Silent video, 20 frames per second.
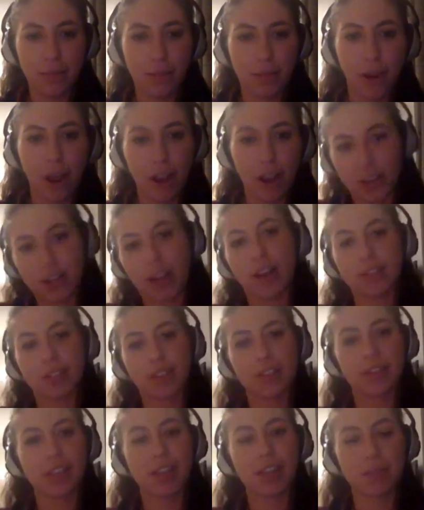production house
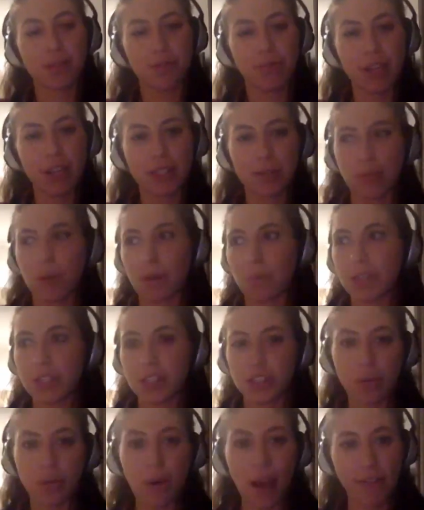in Seams of Reason where we
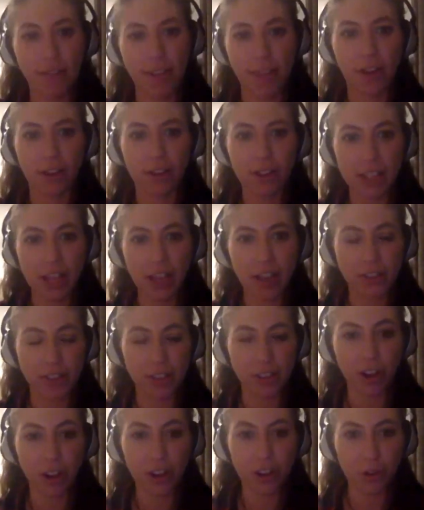do everything ourselves, and I